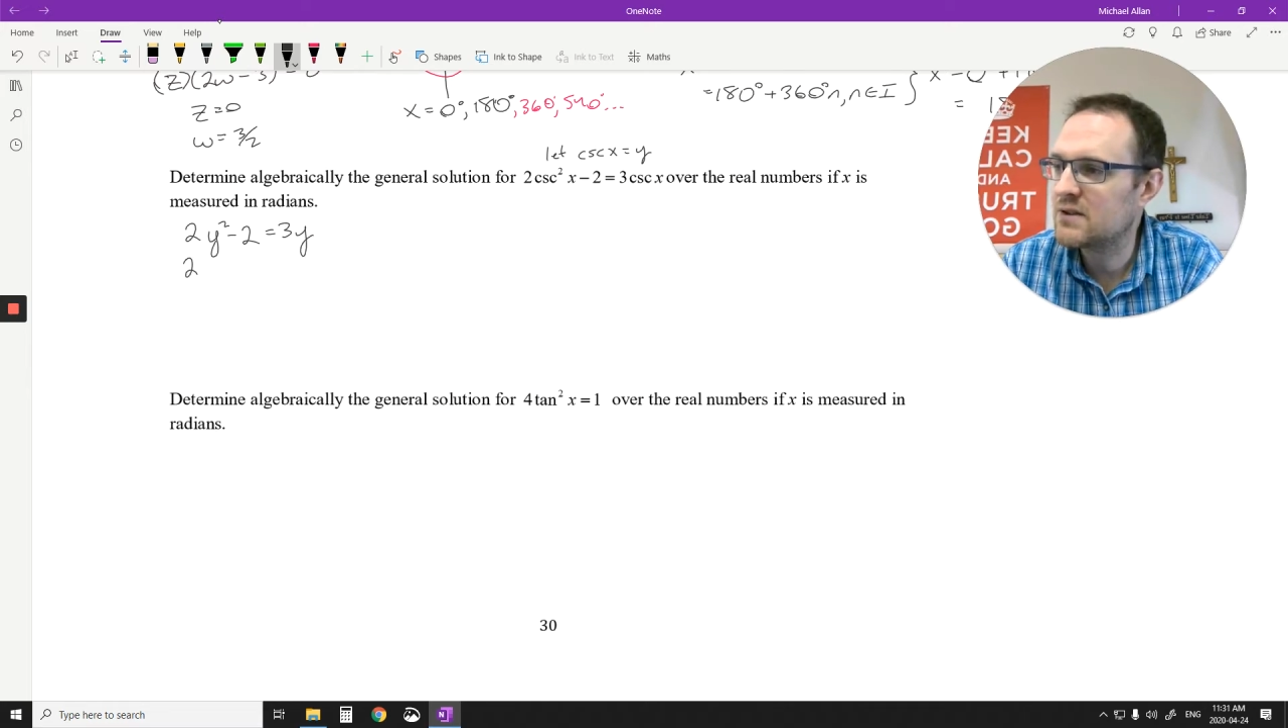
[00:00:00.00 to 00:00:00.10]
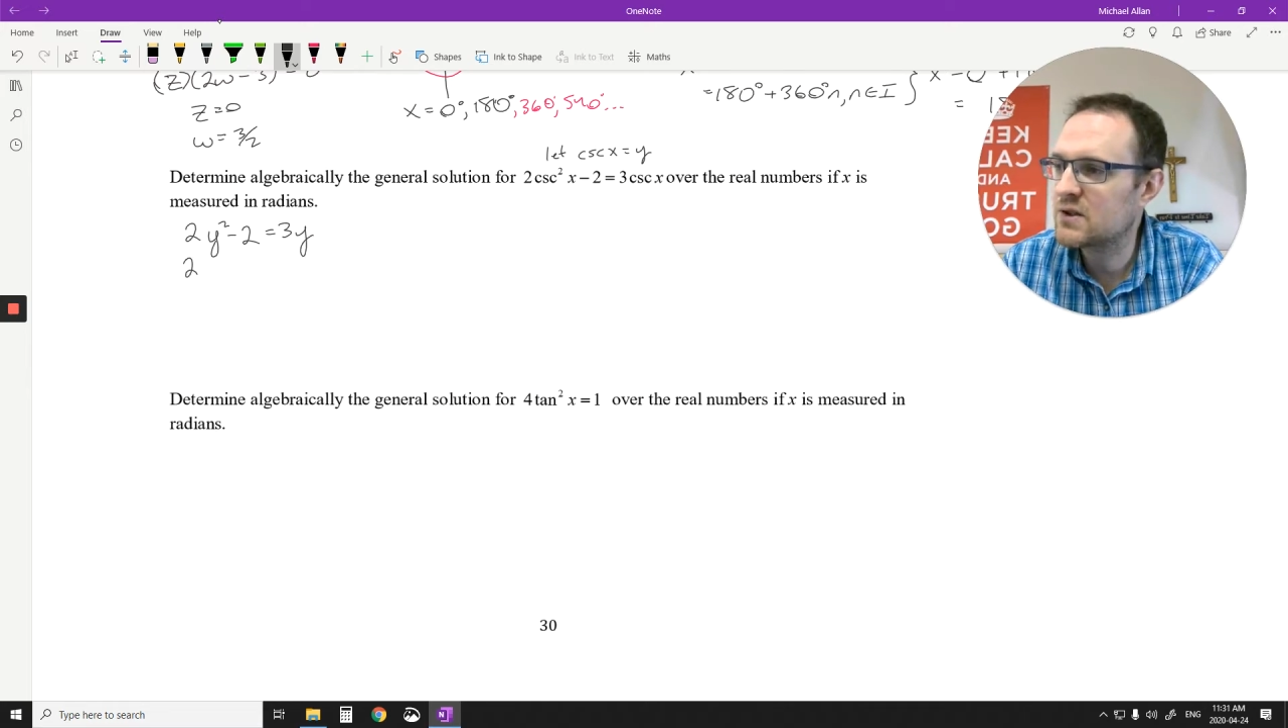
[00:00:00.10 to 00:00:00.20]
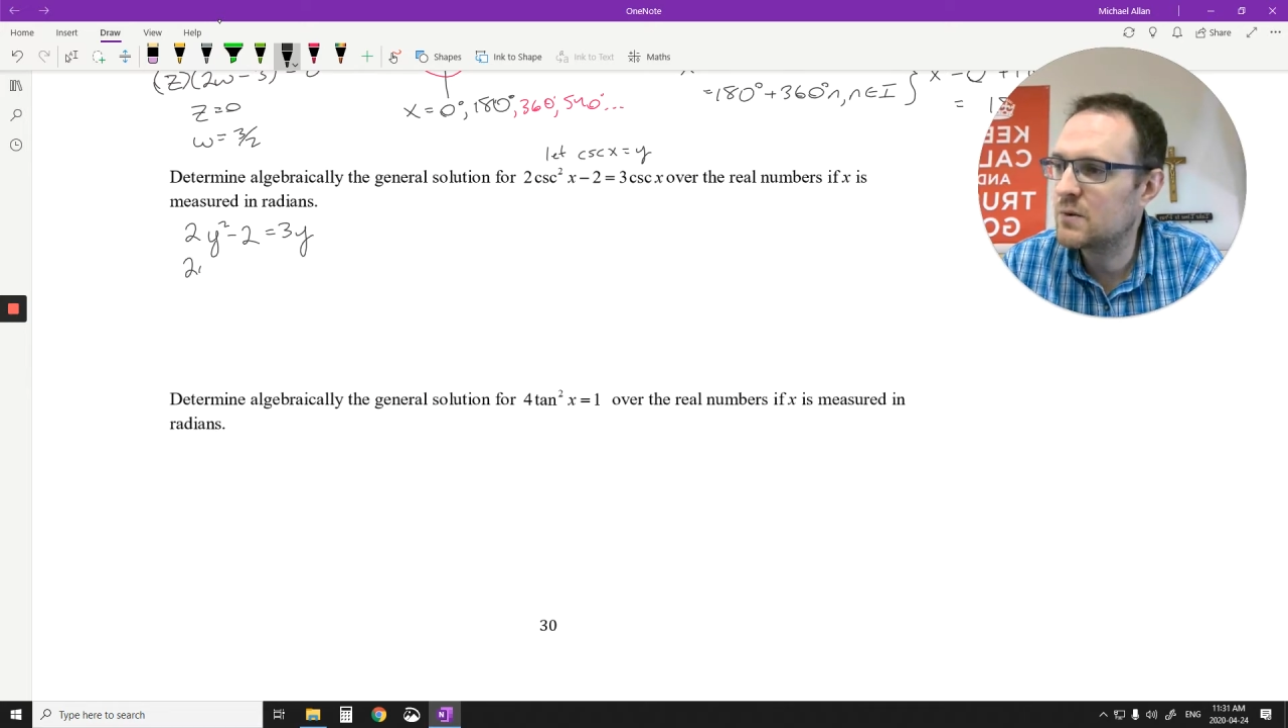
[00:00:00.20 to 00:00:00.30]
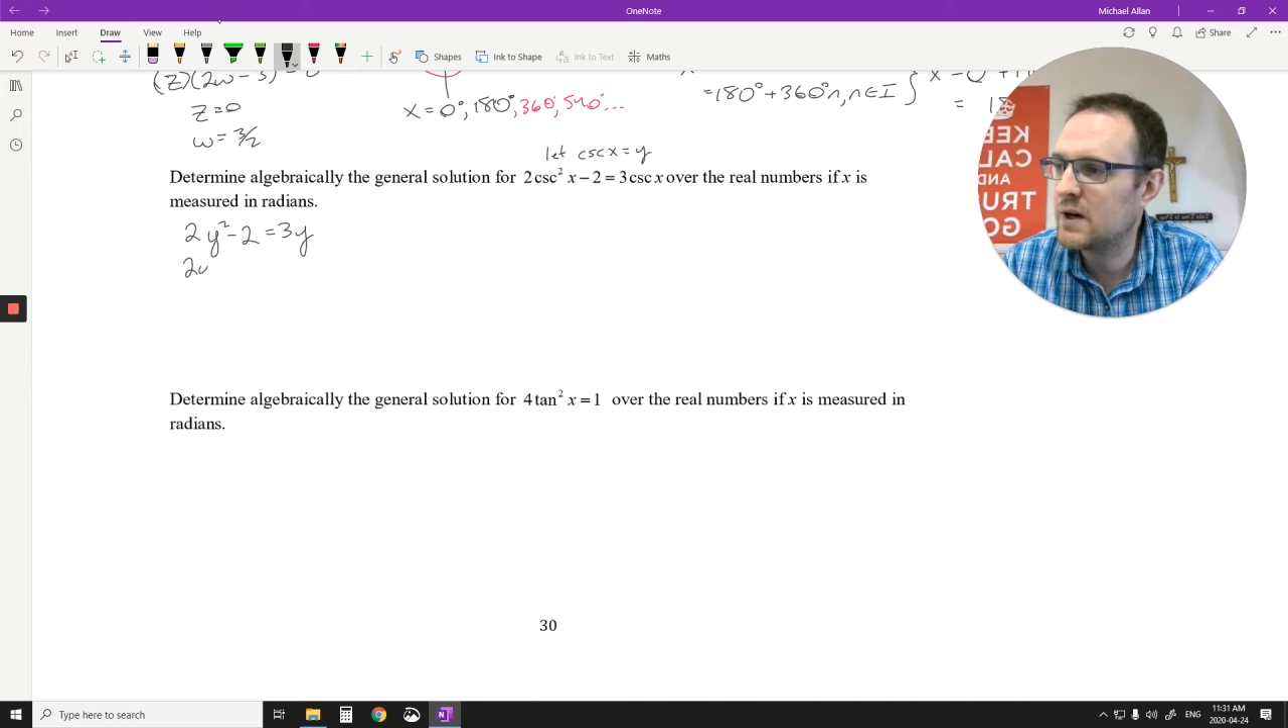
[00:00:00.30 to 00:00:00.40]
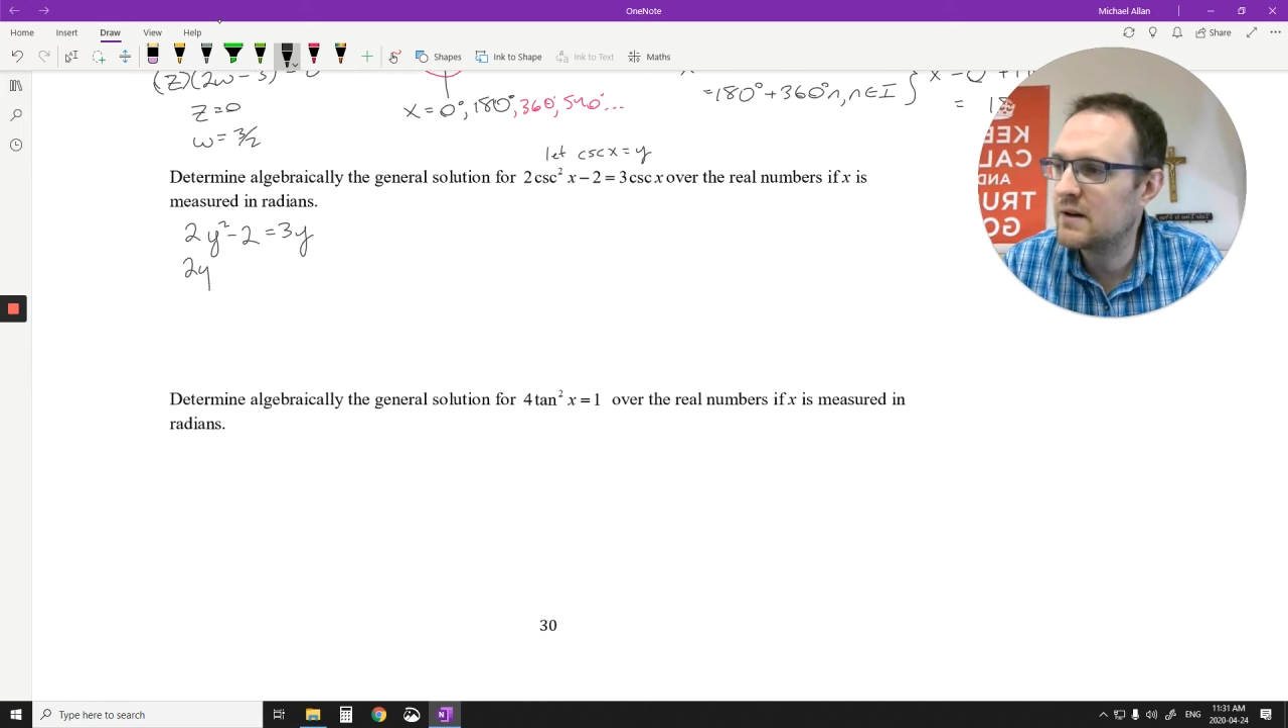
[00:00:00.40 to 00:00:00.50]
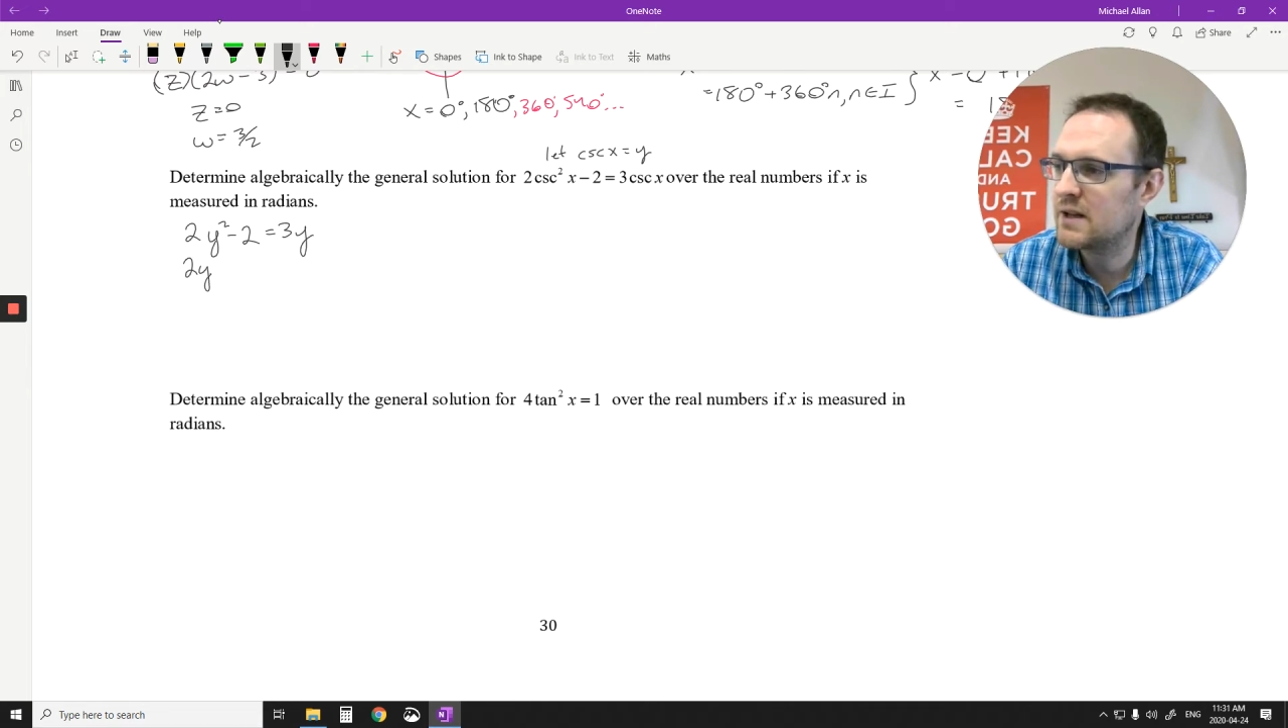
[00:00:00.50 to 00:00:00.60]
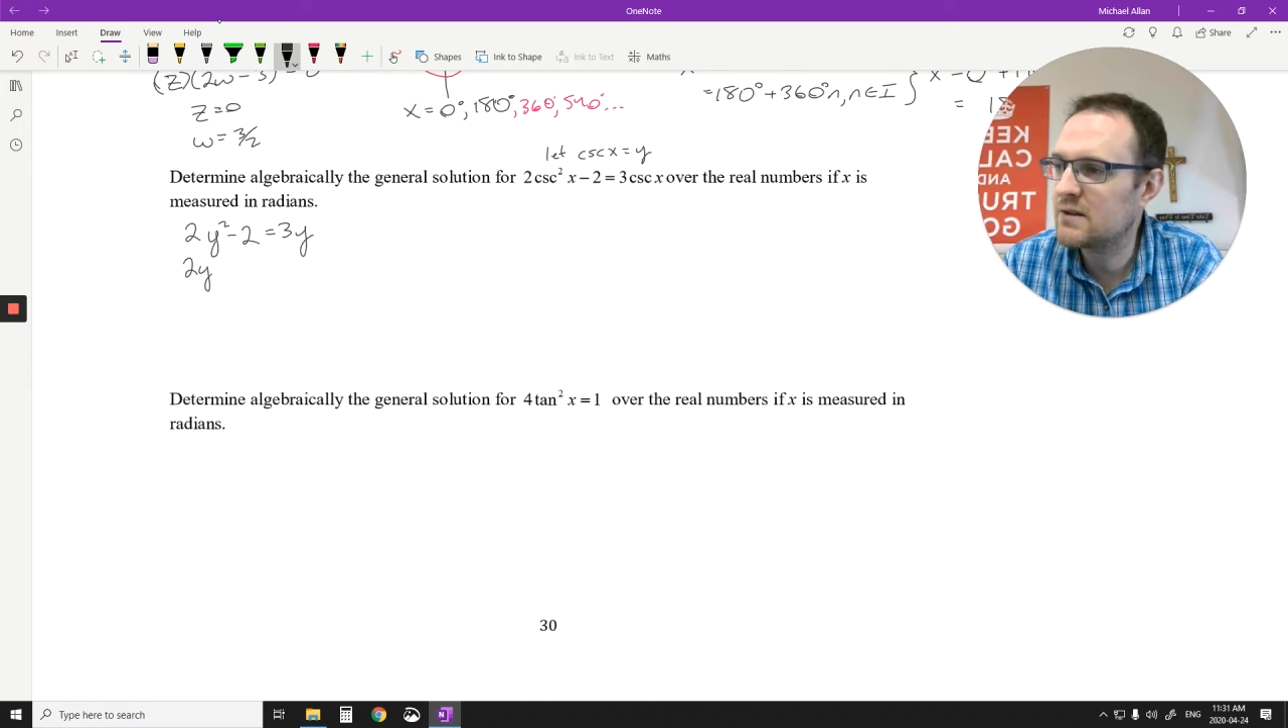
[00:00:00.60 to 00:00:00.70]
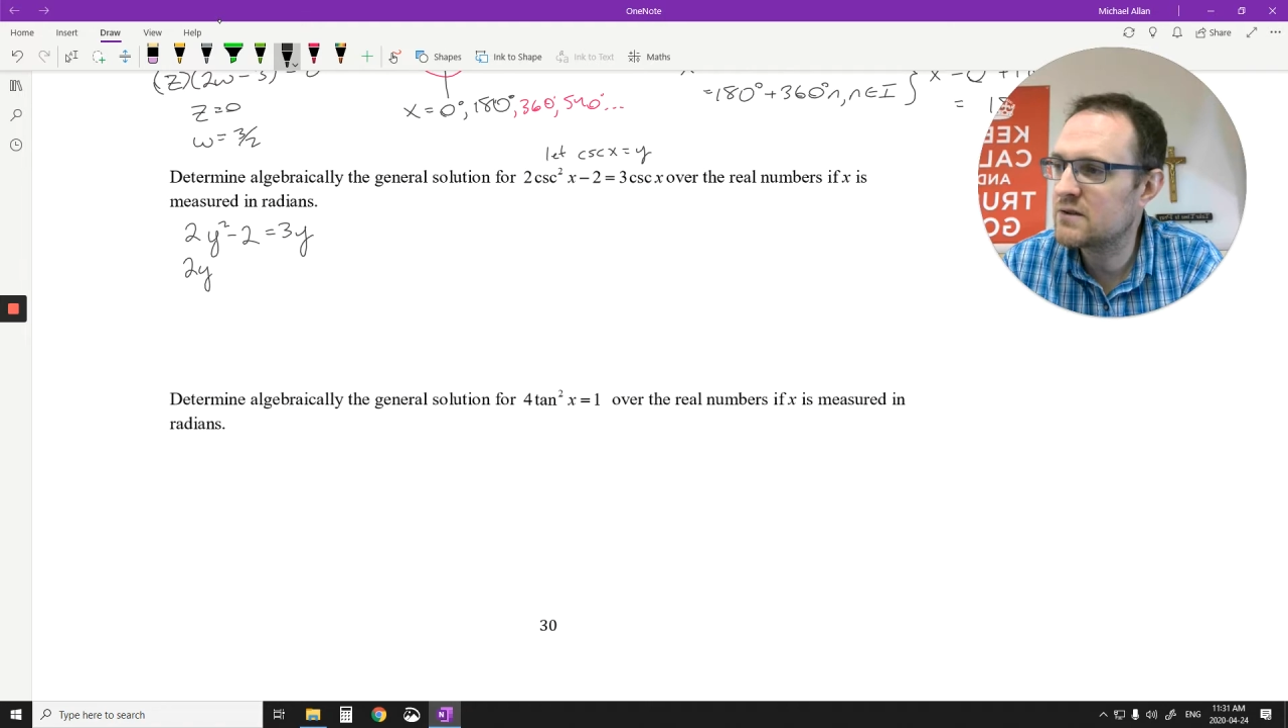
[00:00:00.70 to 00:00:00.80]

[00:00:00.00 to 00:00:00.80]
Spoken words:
square in there,